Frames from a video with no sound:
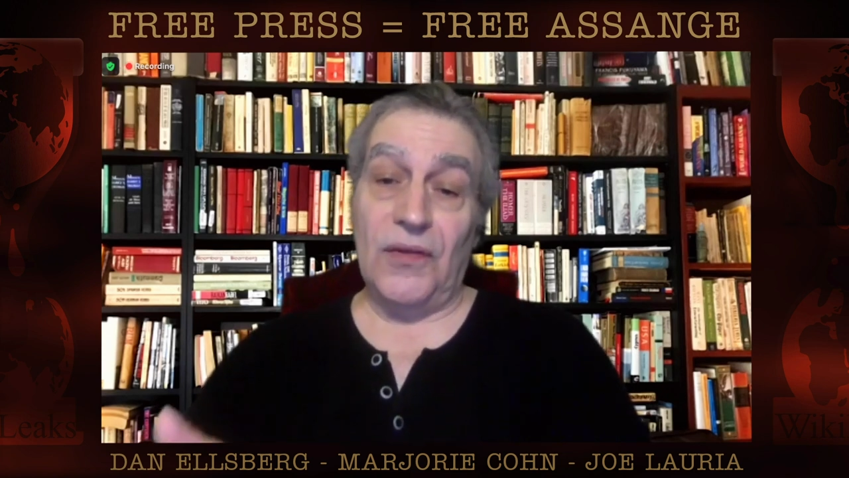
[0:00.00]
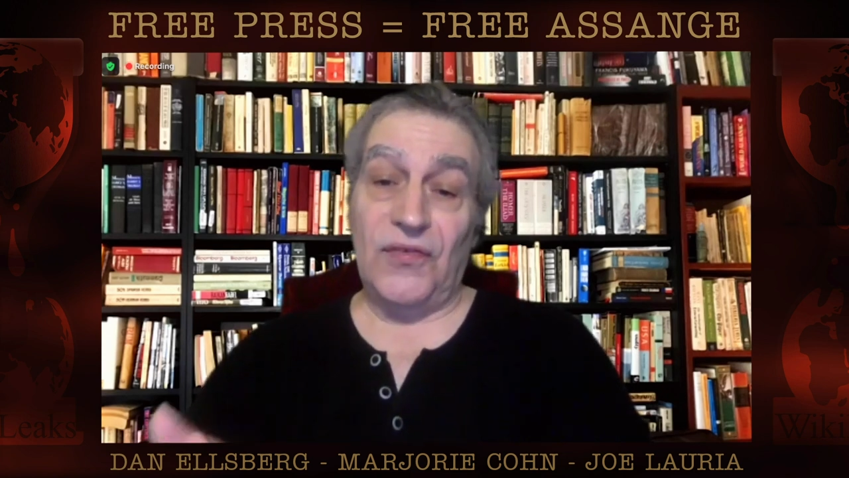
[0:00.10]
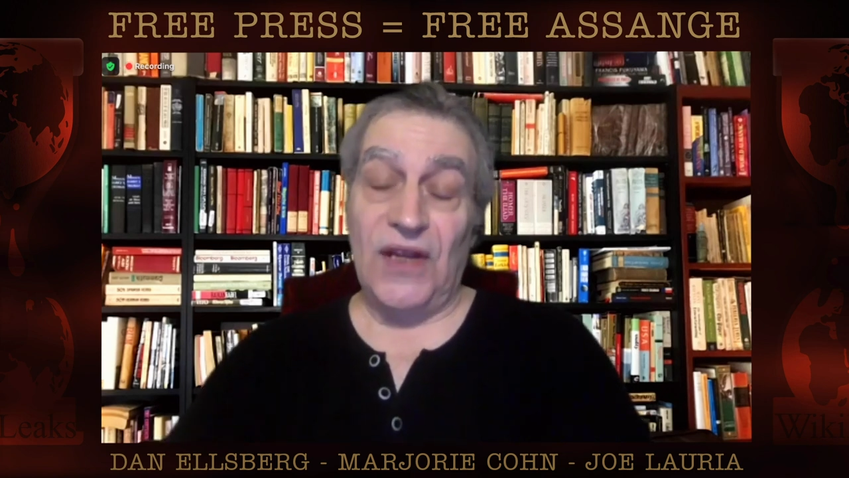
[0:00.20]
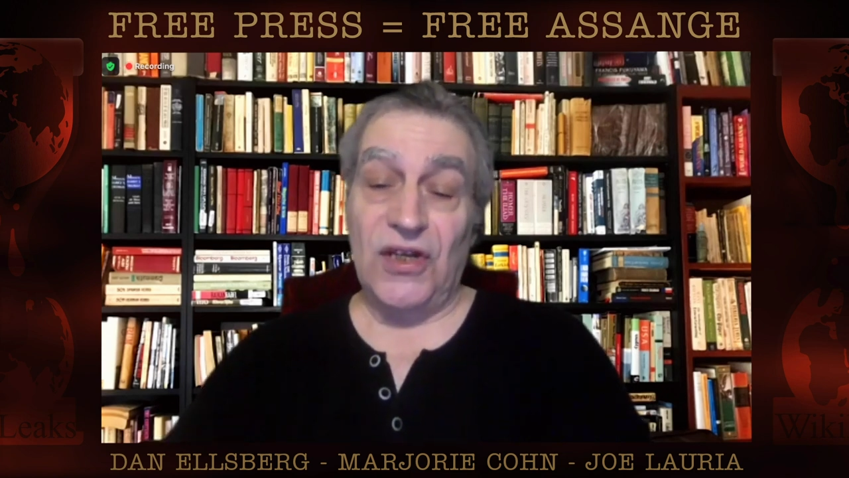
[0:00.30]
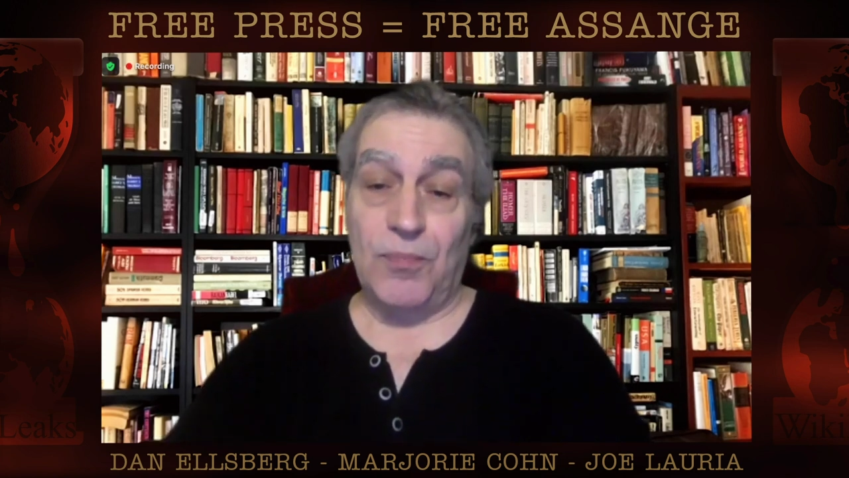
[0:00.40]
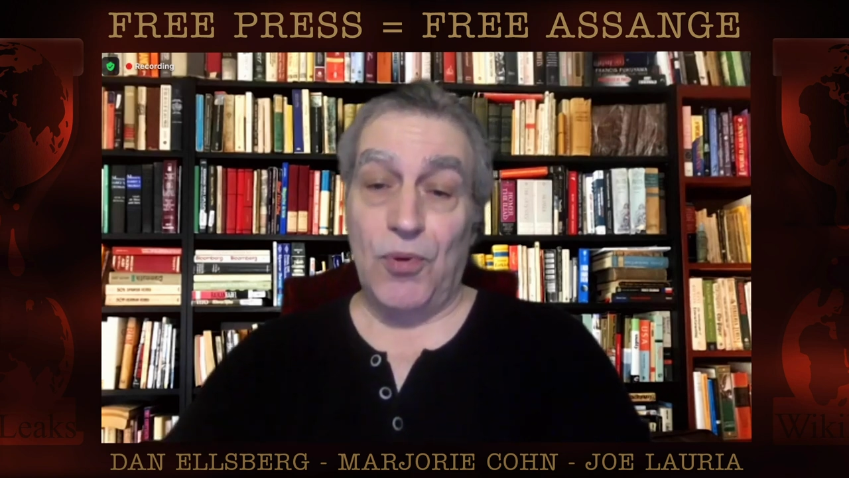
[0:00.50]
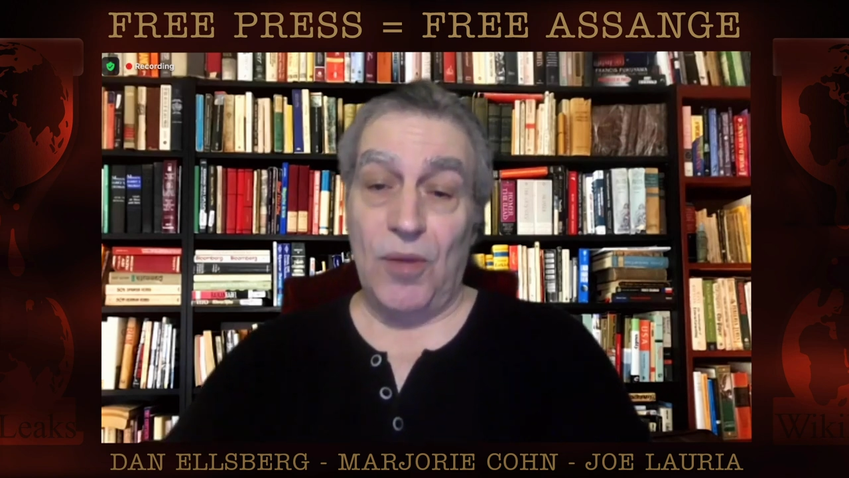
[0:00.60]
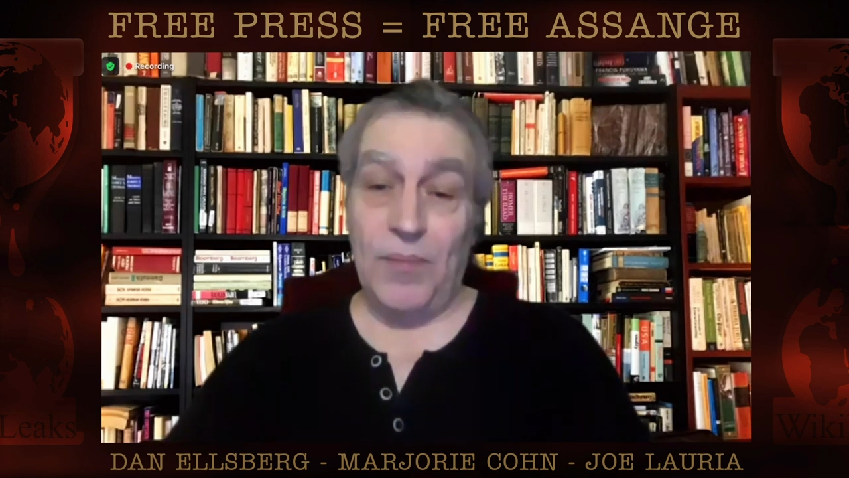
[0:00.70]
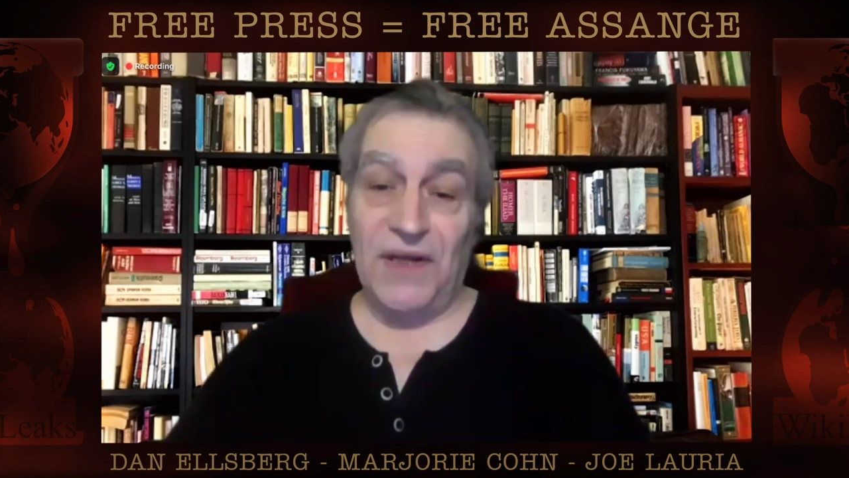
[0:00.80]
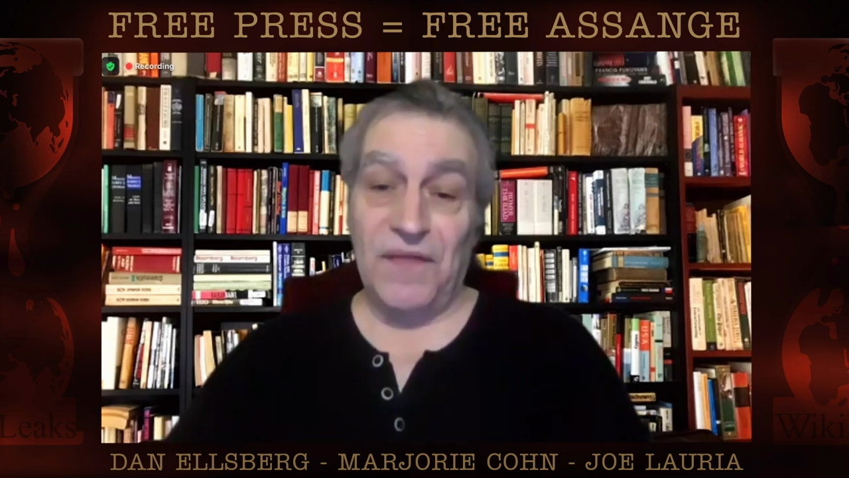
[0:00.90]
State
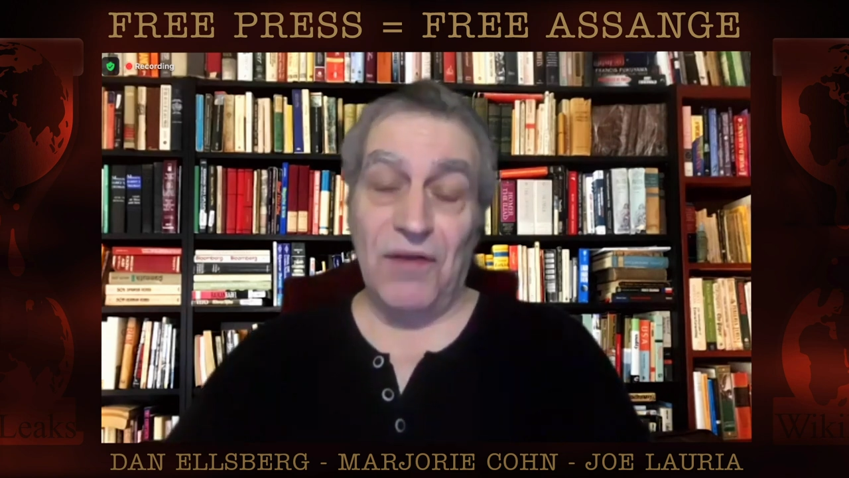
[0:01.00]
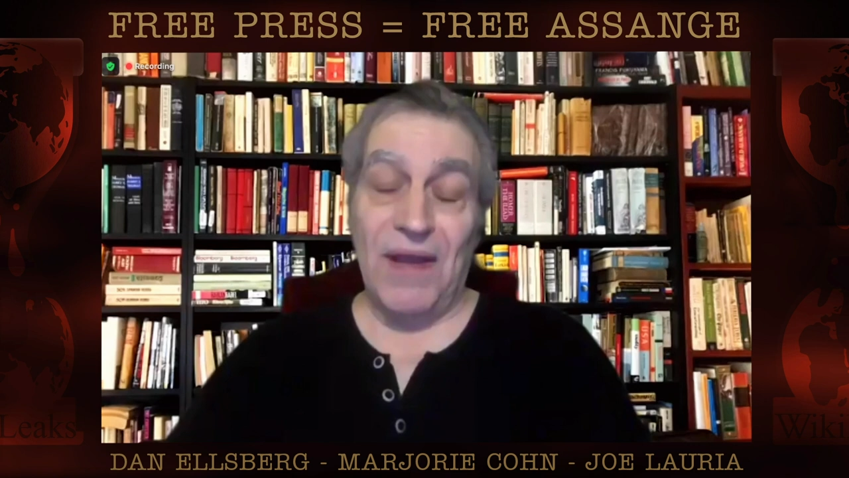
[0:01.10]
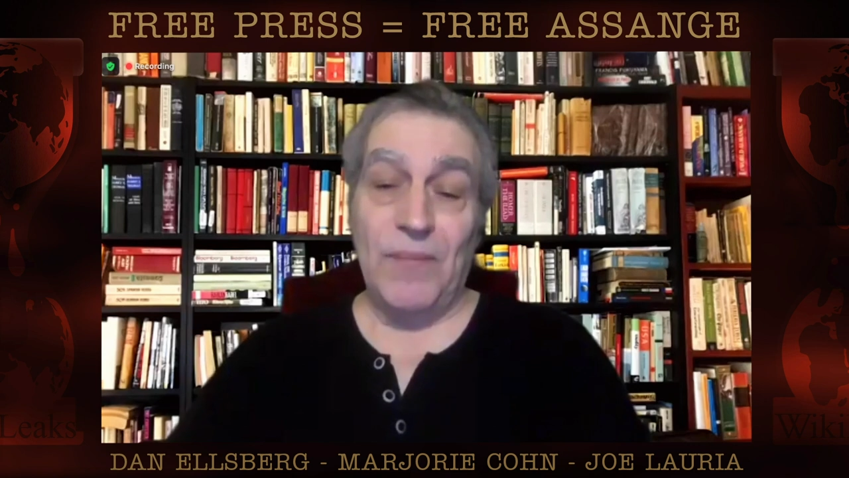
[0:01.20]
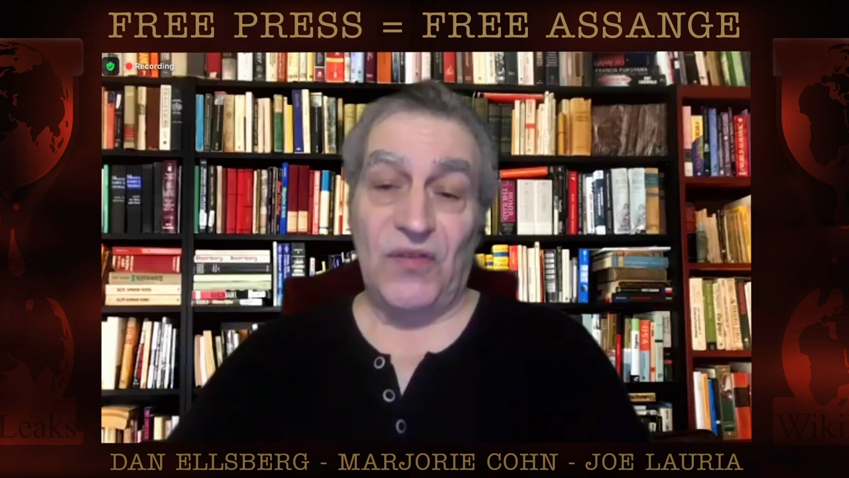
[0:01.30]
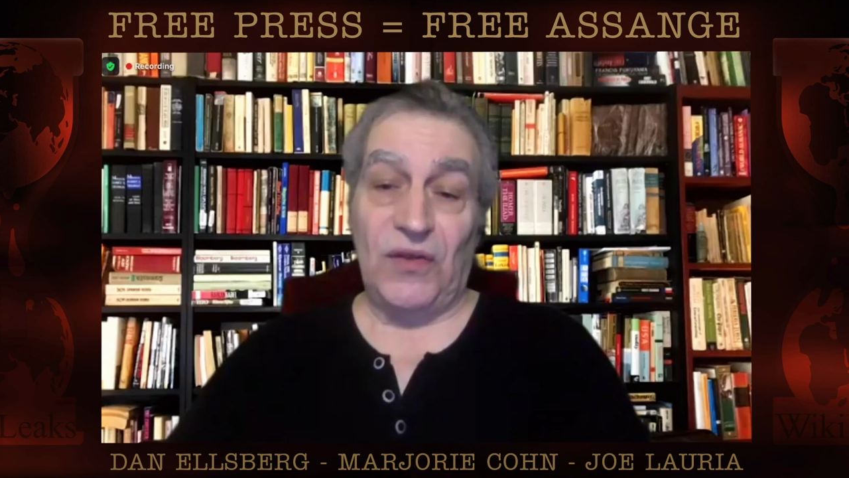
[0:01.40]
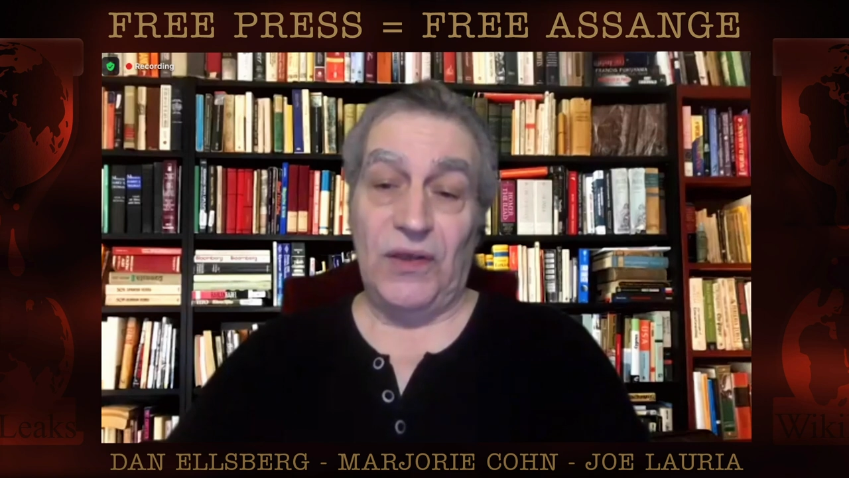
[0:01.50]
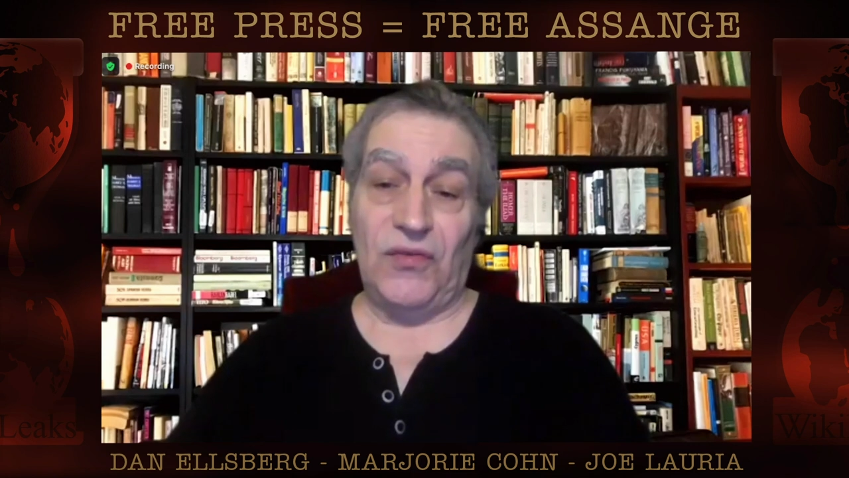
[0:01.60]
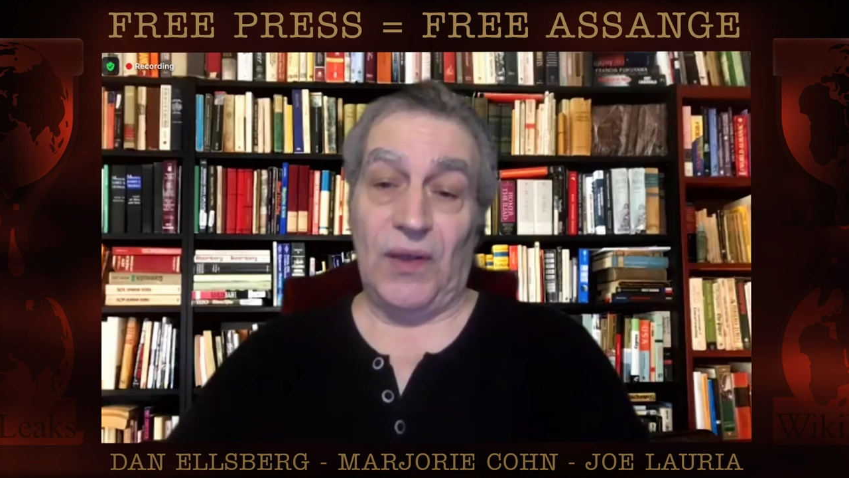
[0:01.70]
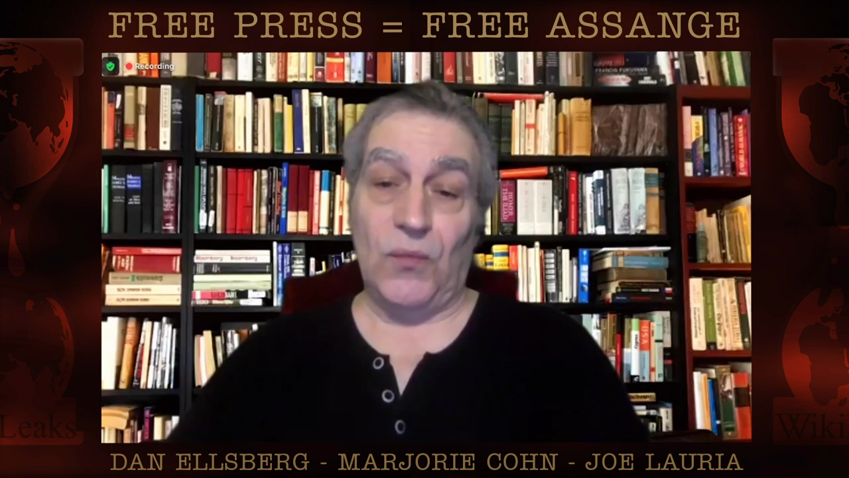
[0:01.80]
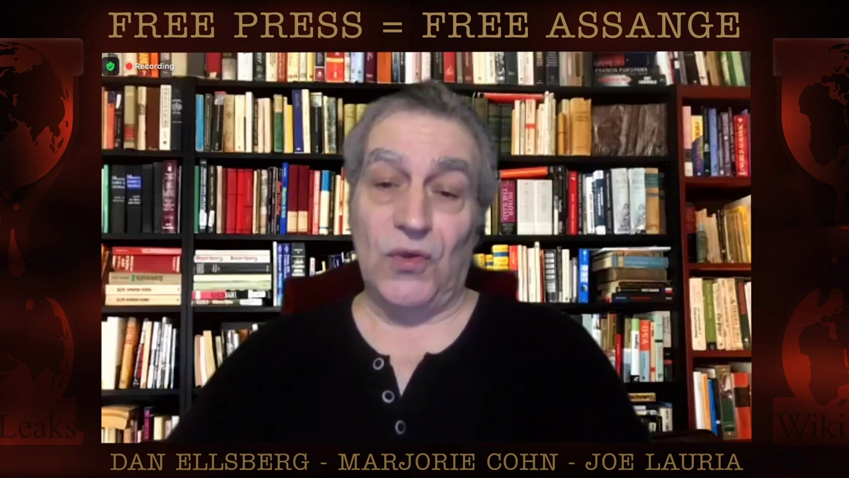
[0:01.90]
Department and their embassies.